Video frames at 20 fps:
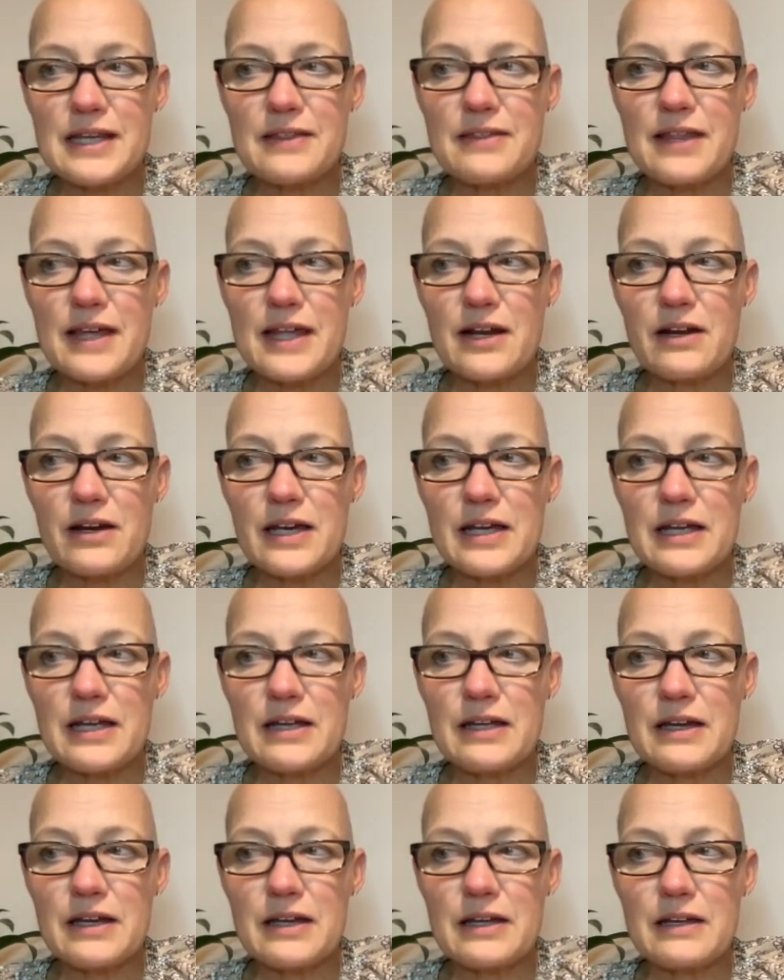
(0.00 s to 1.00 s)
And then
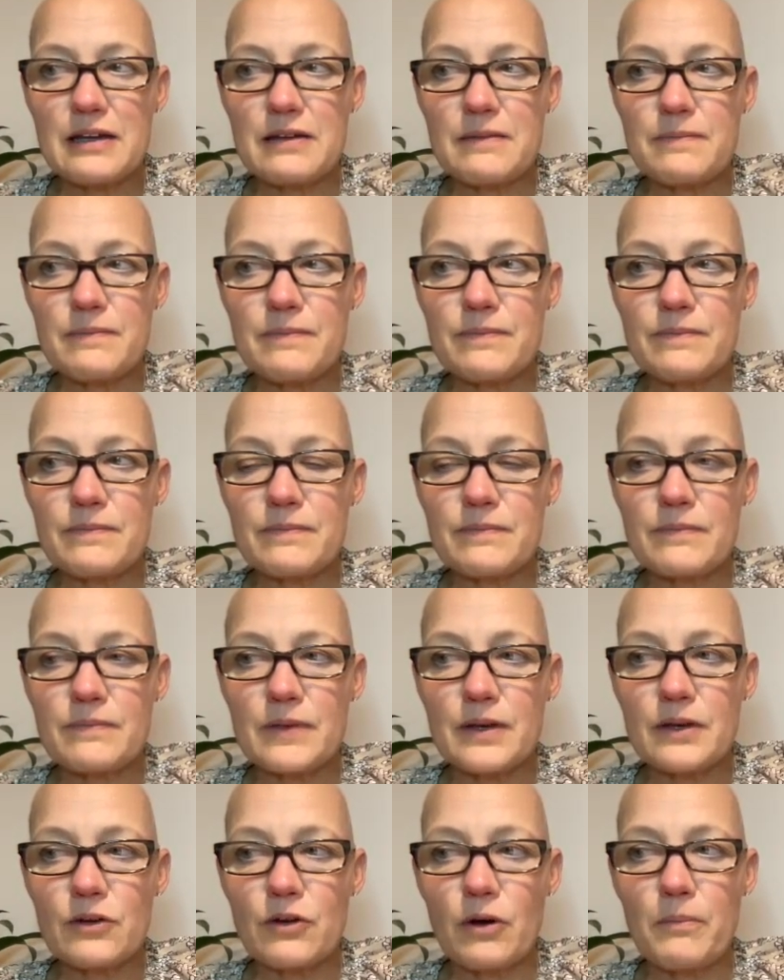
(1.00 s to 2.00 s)
I um,
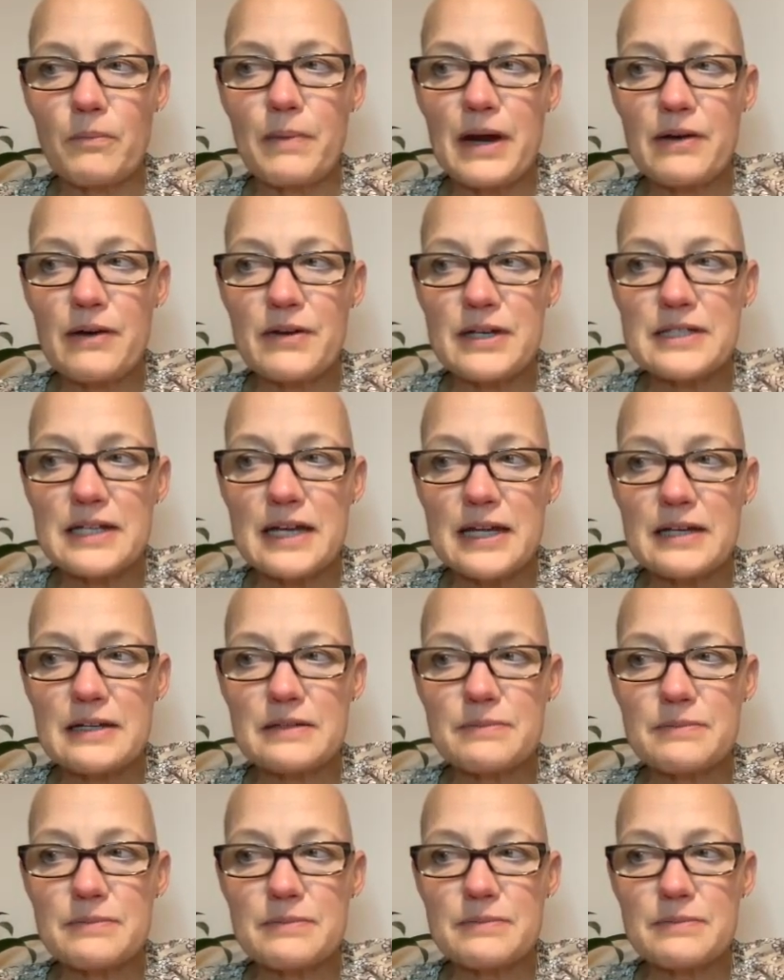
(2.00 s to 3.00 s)
got married,
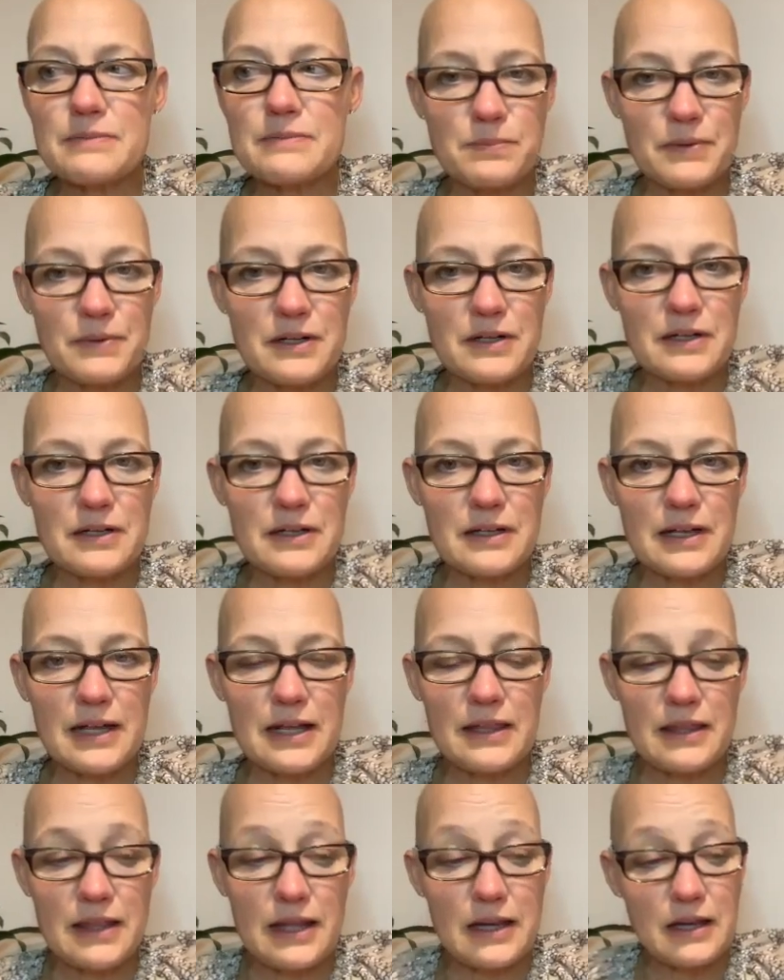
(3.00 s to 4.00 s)
and my husband
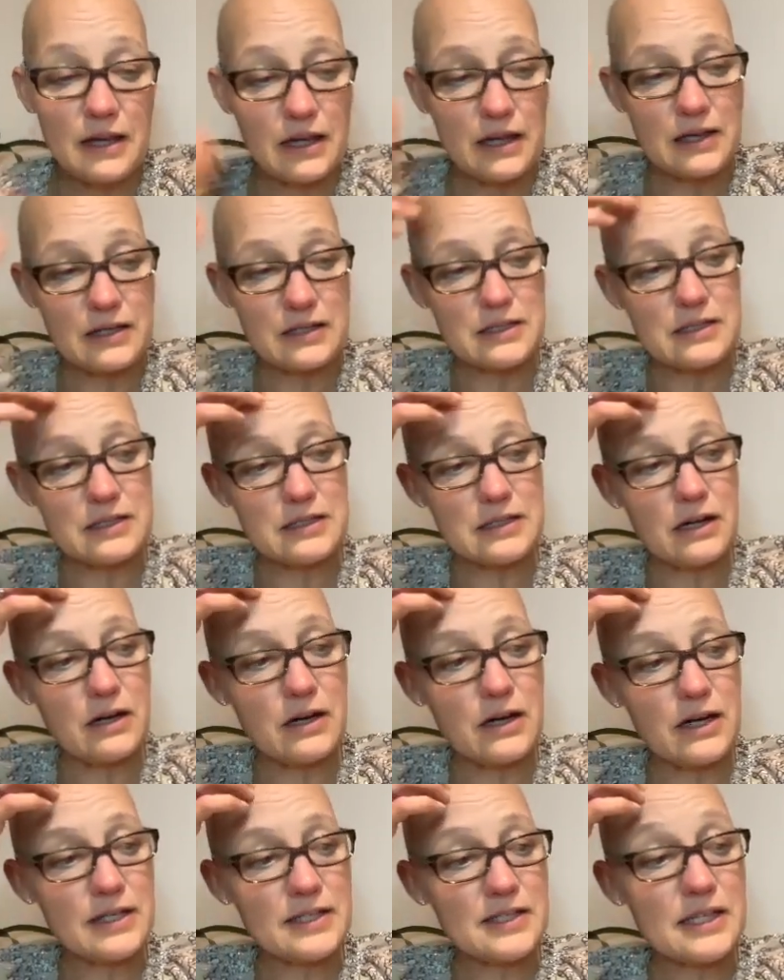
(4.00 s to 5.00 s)
and uh, then and
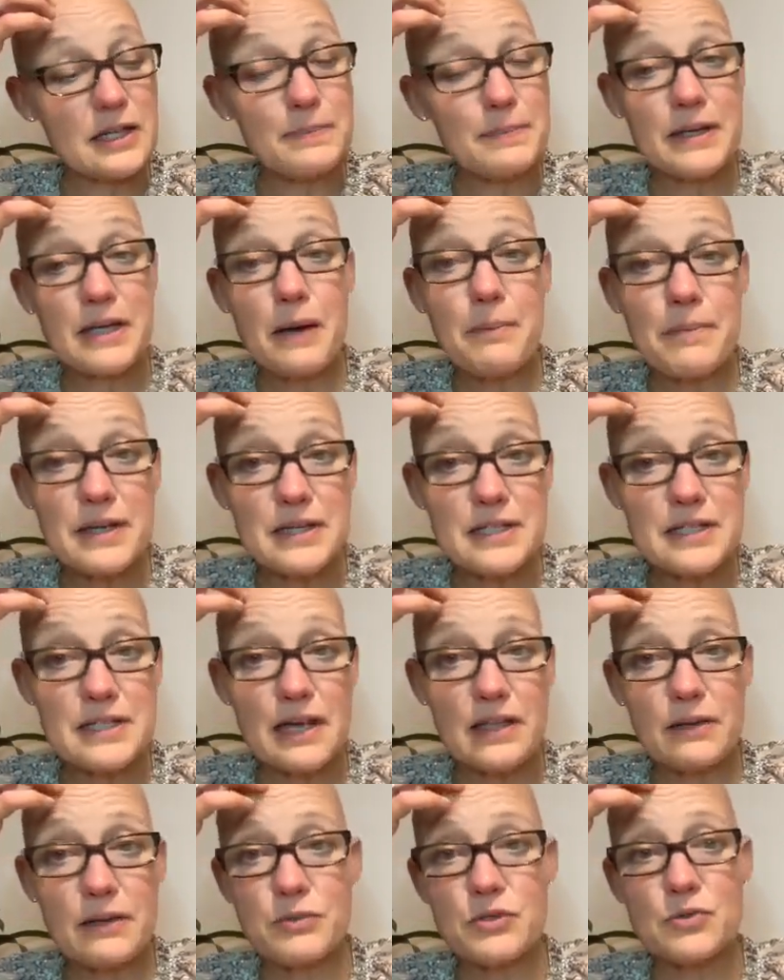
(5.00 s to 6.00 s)
I set up a company
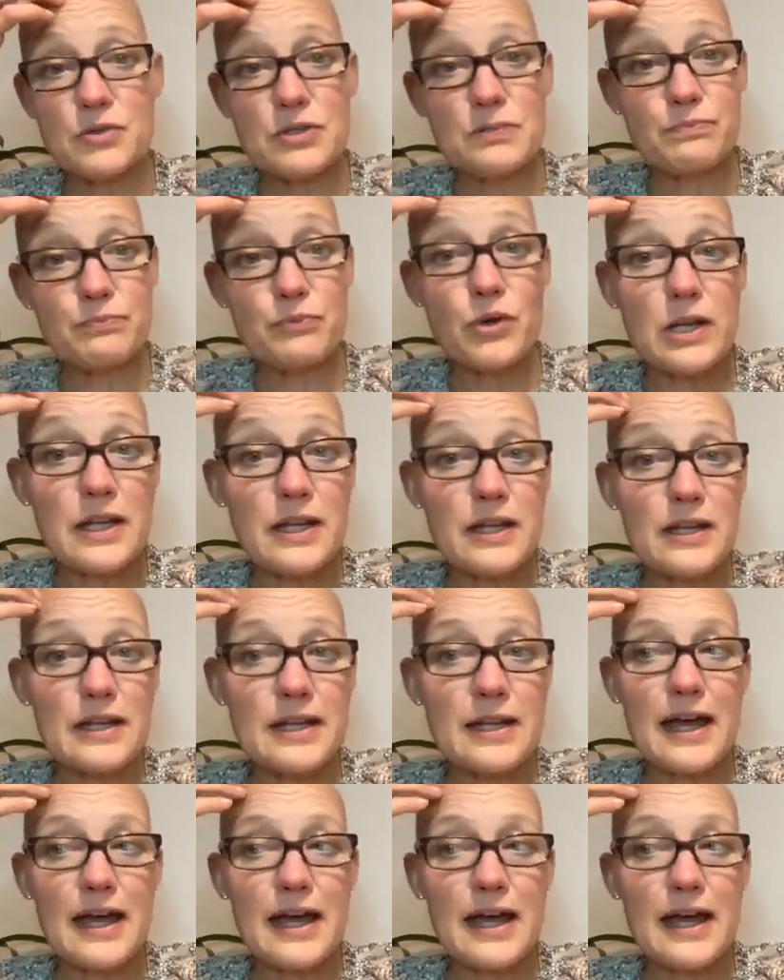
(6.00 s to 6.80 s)
together, which was brilliant.